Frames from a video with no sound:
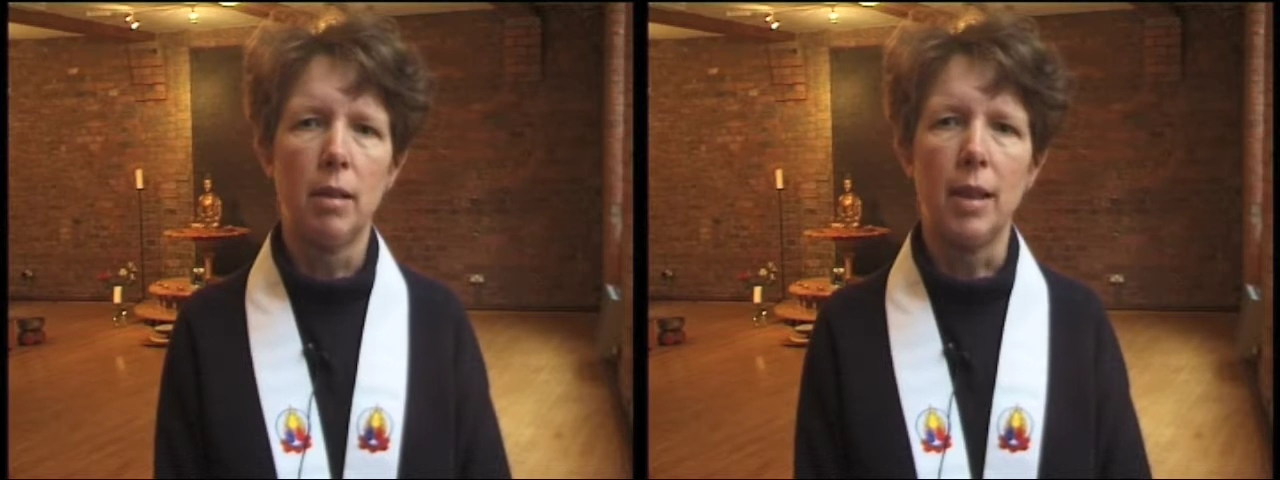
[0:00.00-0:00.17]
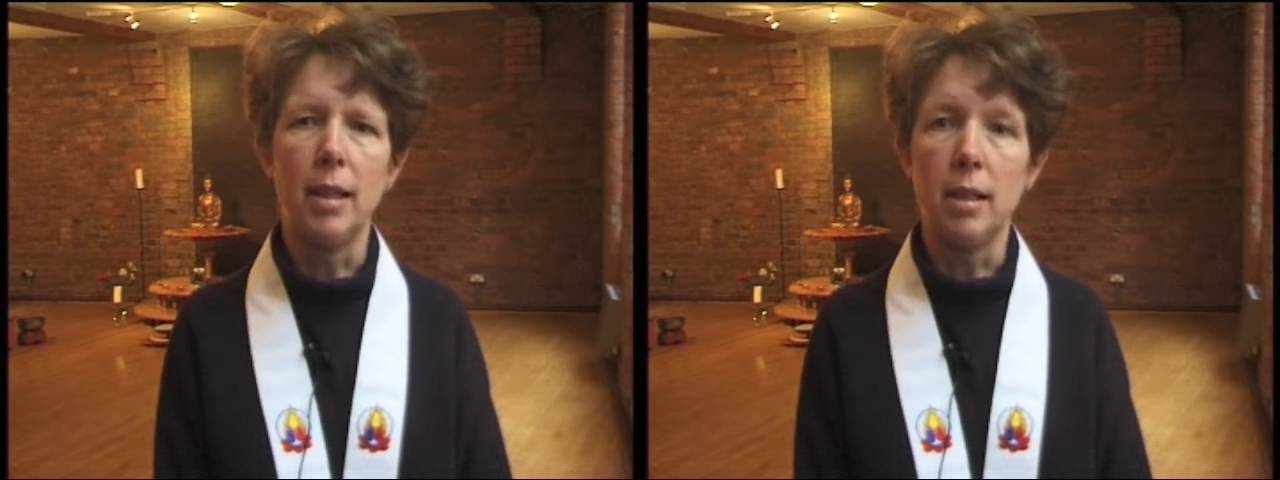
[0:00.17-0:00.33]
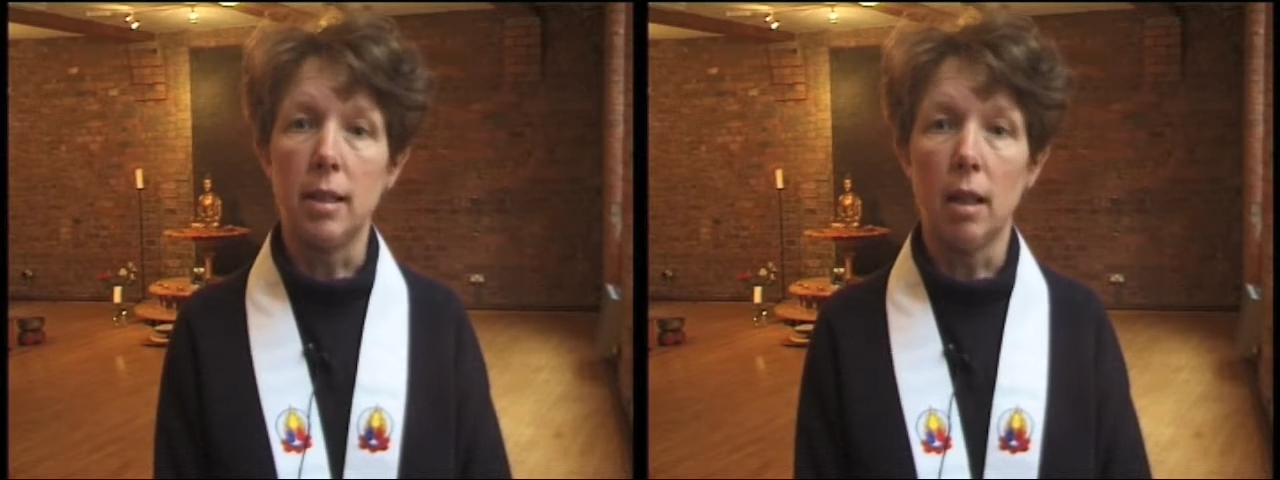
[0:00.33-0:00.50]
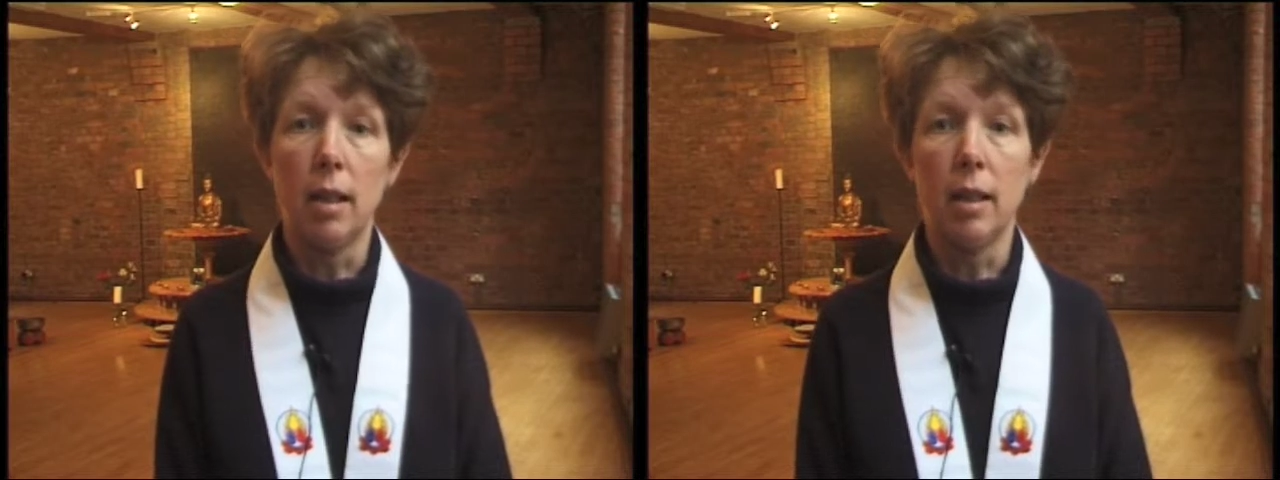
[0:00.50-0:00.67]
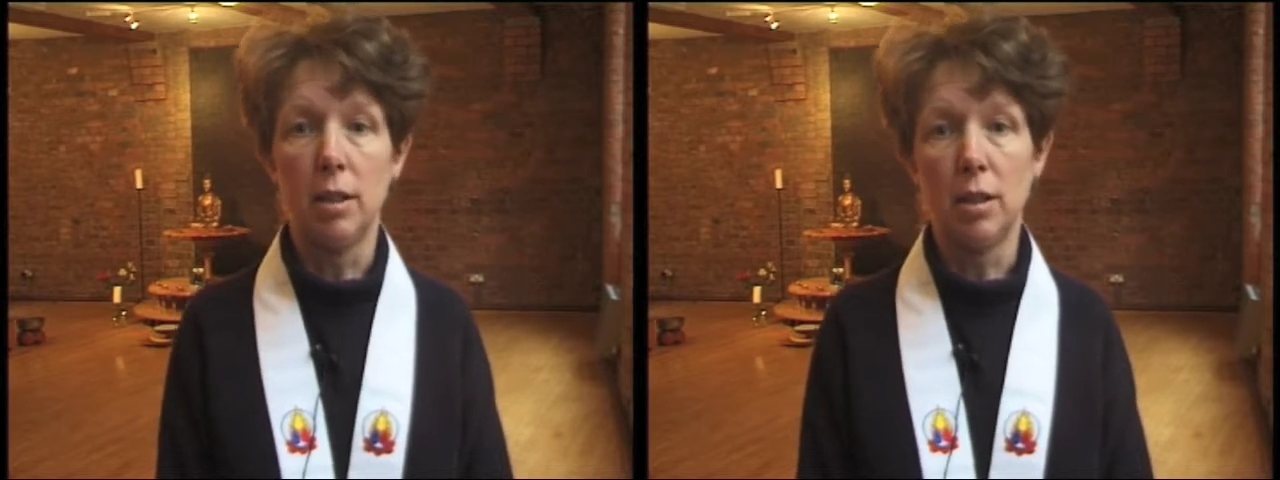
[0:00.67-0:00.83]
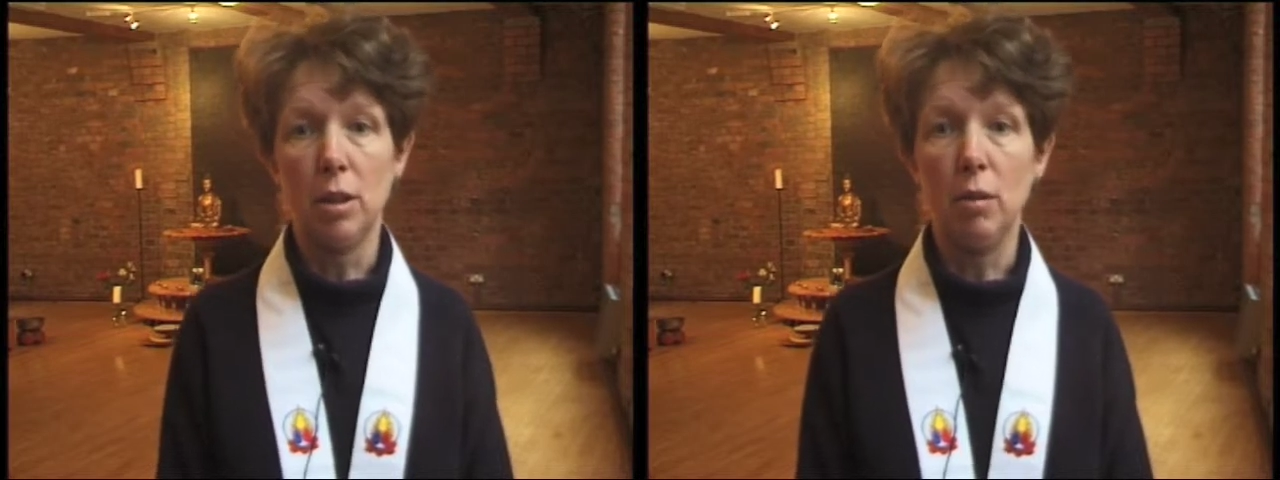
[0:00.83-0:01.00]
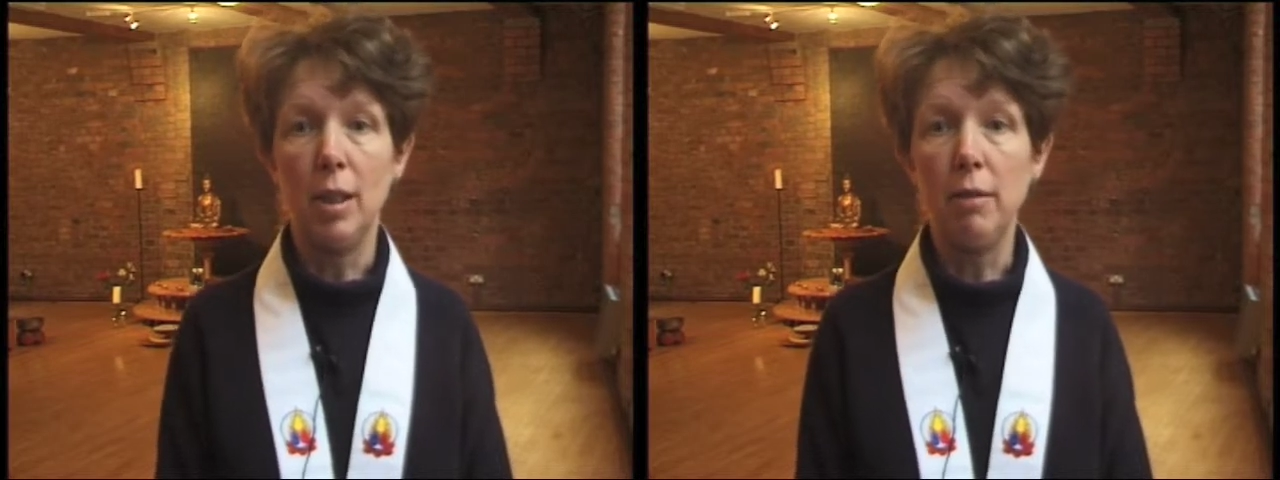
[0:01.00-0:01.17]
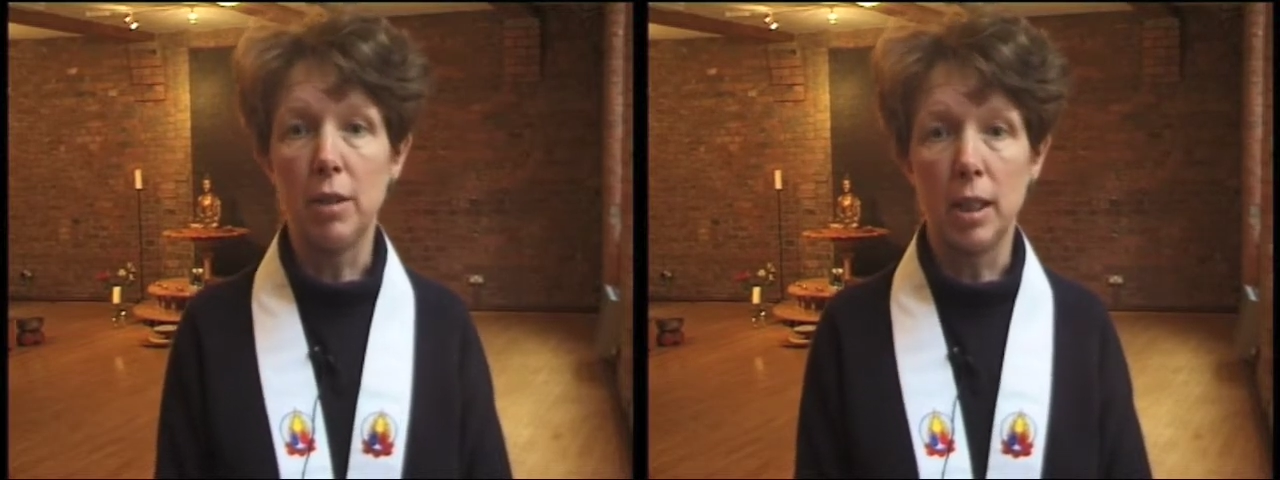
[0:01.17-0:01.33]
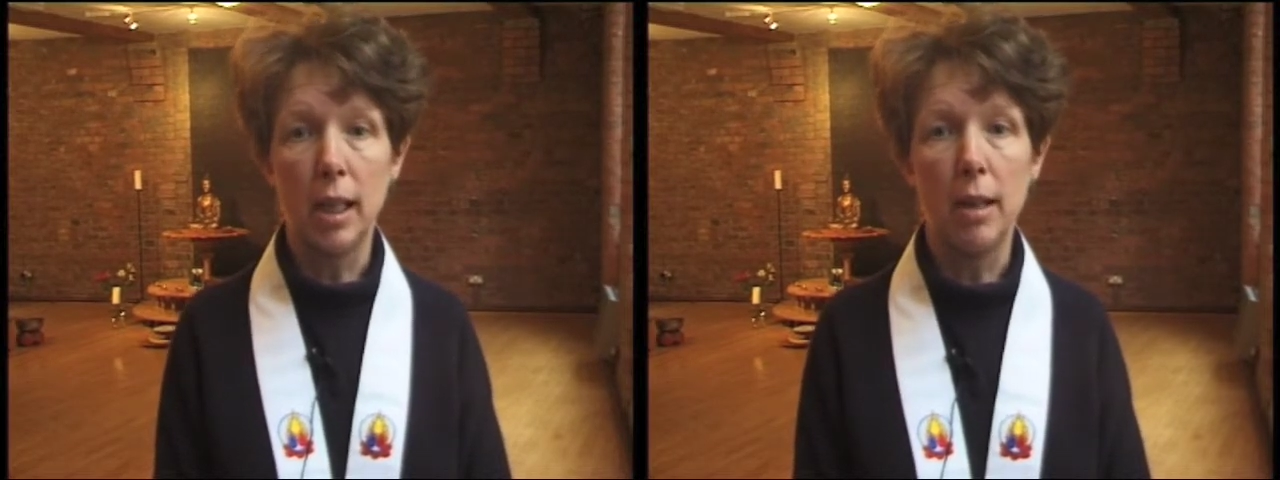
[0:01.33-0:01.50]
their desire to
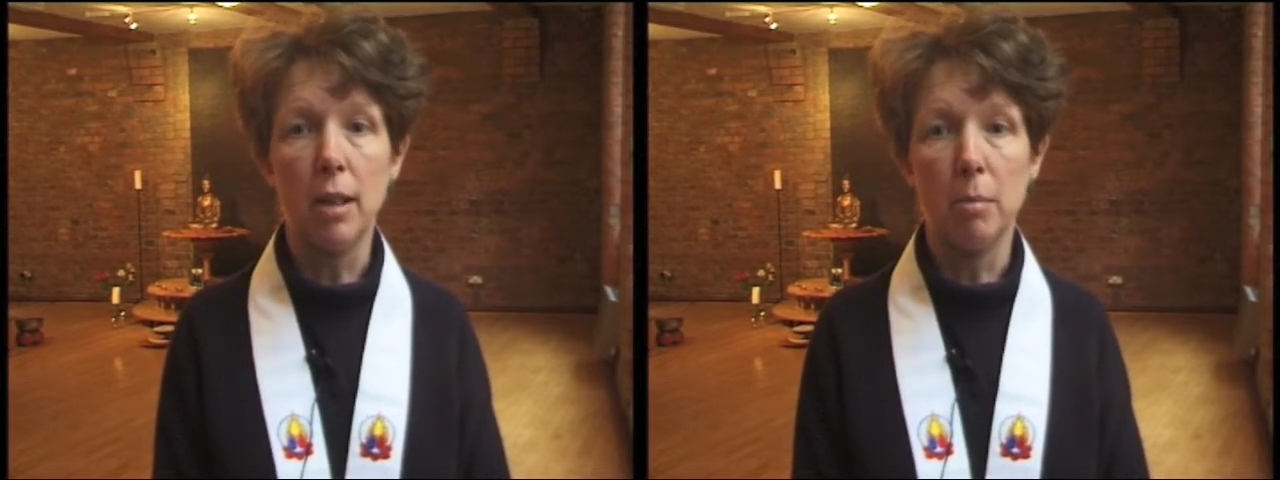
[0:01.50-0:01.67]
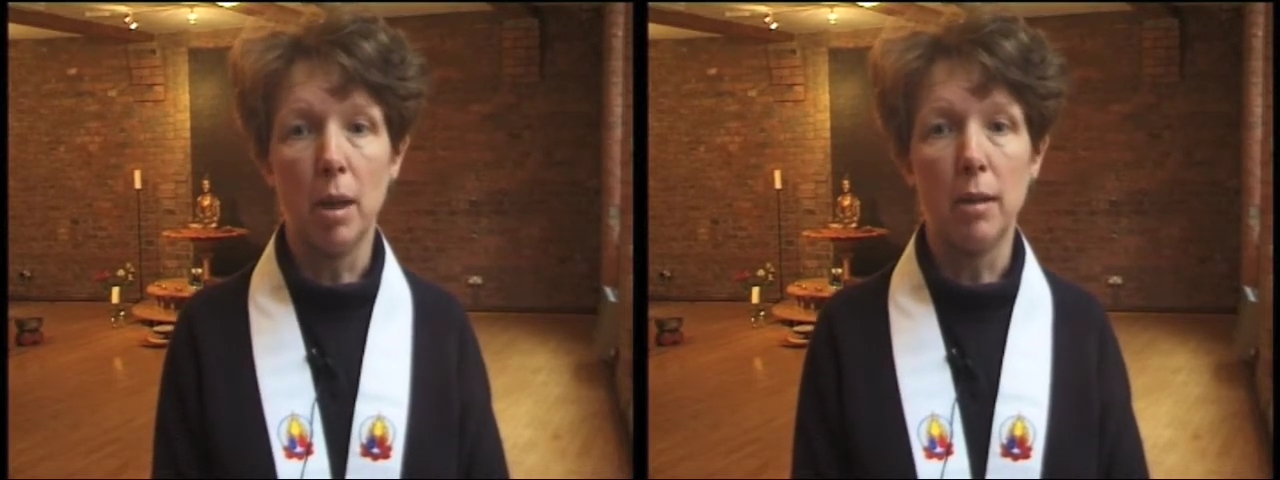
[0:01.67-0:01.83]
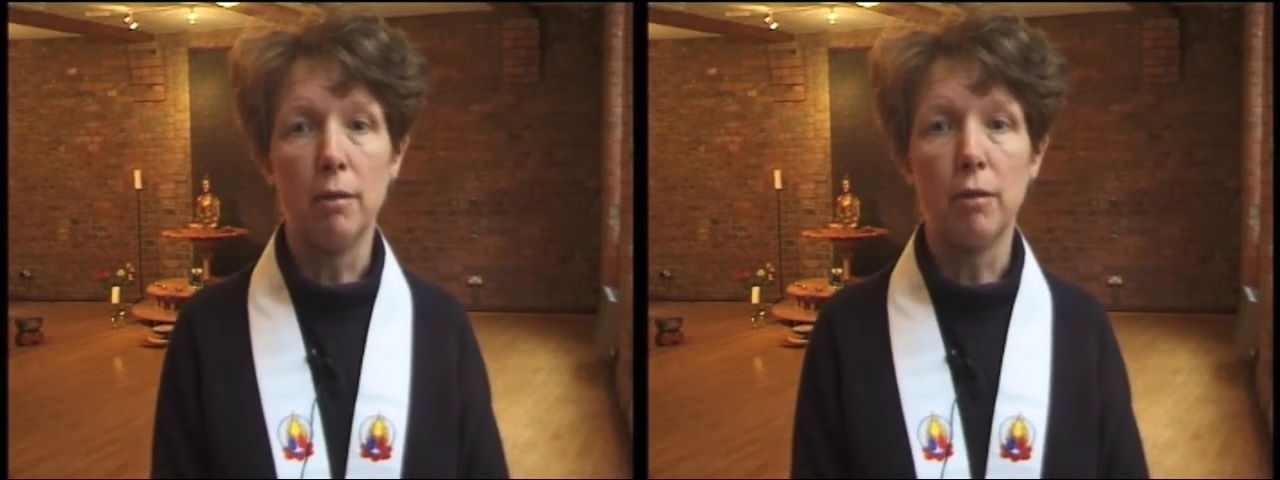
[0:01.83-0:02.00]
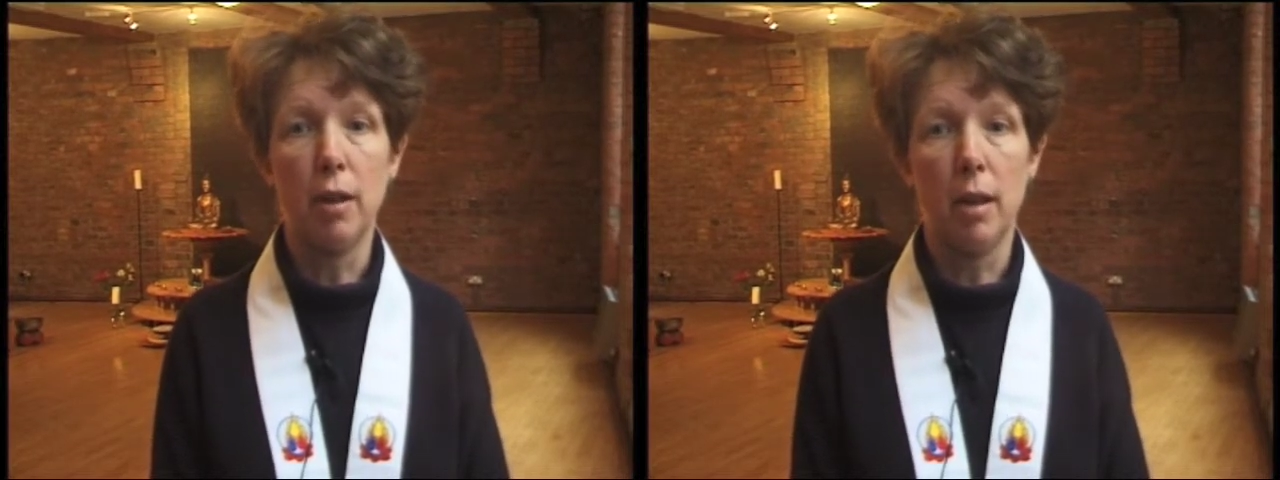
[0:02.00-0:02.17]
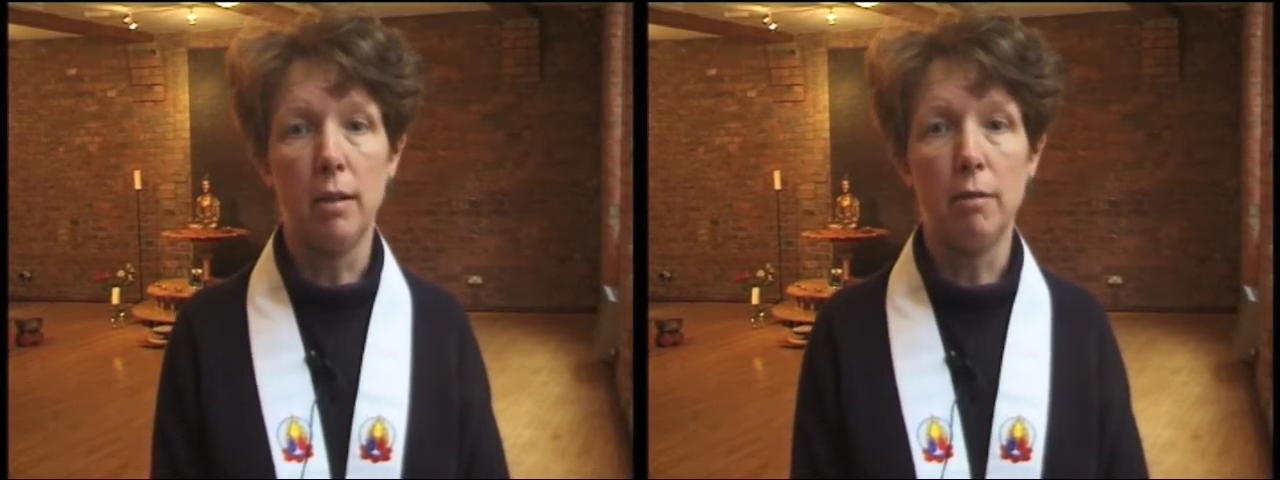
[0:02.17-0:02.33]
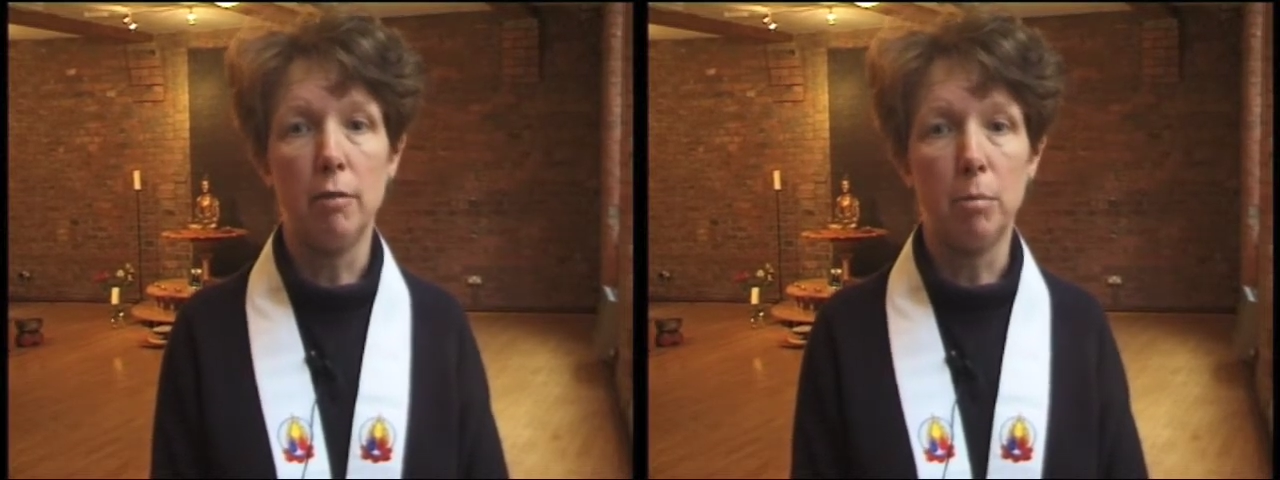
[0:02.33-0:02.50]
live together by the five